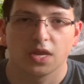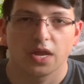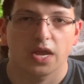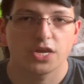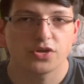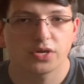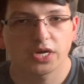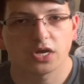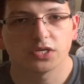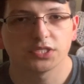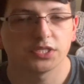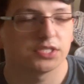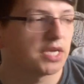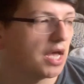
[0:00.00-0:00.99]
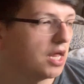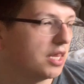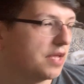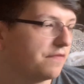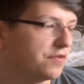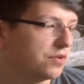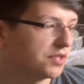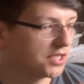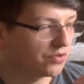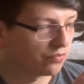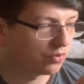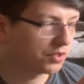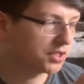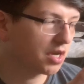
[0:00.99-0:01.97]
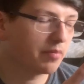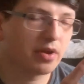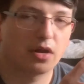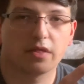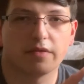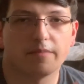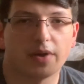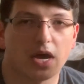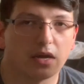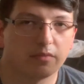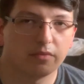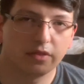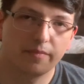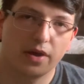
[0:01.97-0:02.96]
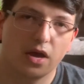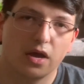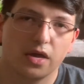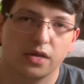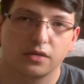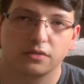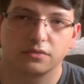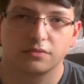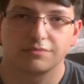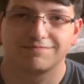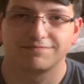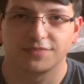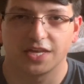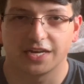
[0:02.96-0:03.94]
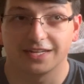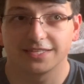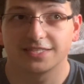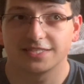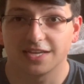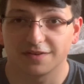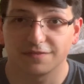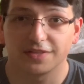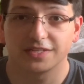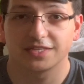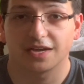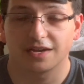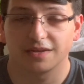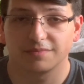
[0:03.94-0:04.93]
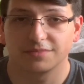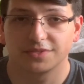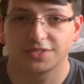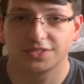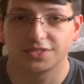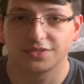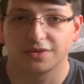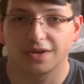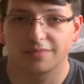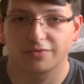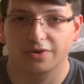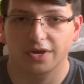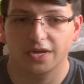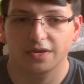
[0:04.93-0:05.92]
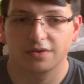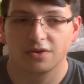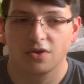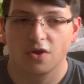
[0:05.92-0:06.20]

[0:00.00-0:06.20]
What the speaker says: And you can also tell if you see roots coming out of the bottom of the pot, then it's definitely time to upgrade.